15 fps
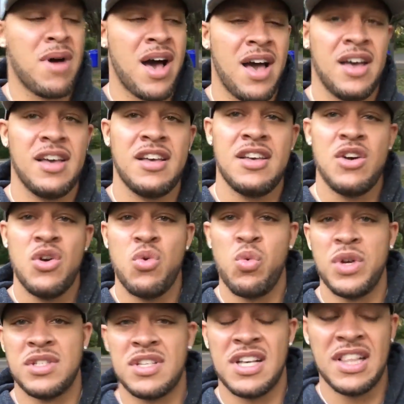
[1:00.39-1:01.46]
by
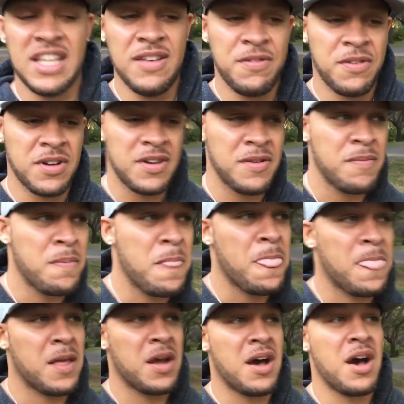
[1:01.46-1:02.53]
Wiz Khalifa
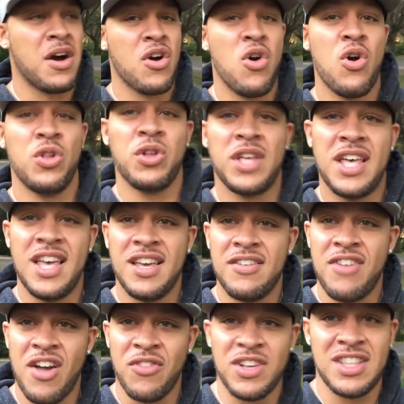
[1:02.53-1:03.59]
uh, called The King
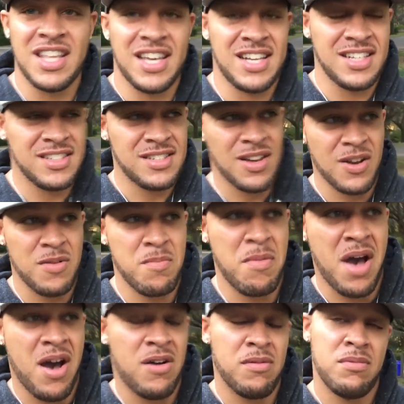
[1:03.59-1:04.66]
of Everything. He's talking
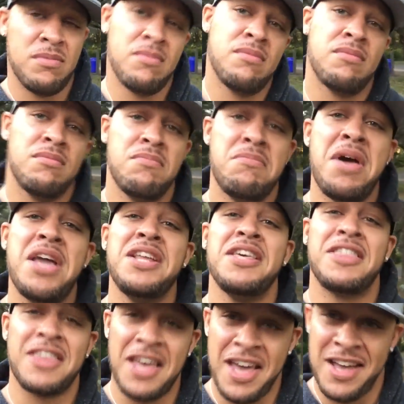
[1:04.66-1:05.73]
about many
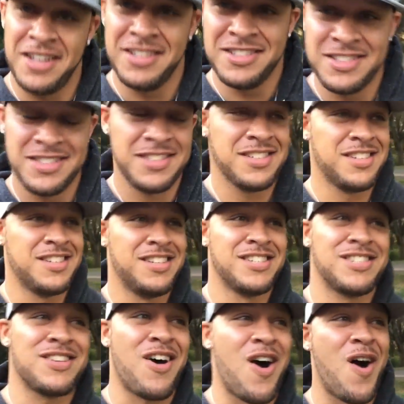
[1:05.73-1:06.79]
things in the
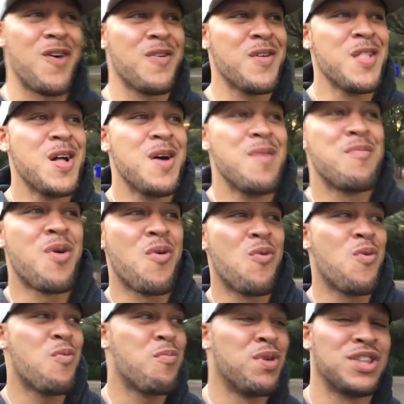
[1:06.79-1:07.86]
song, but,
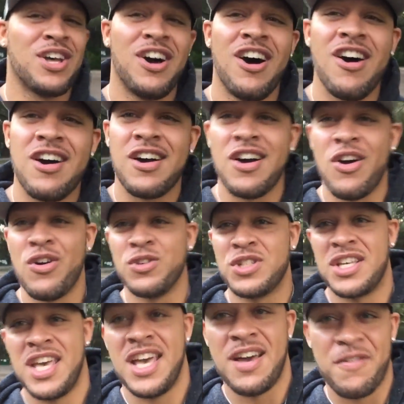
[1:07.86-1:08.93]
but the hook goes
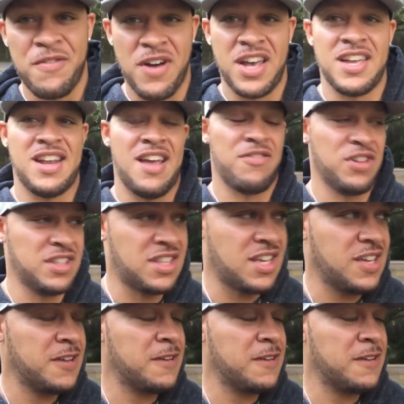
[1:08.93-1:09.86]
king of fucking everything.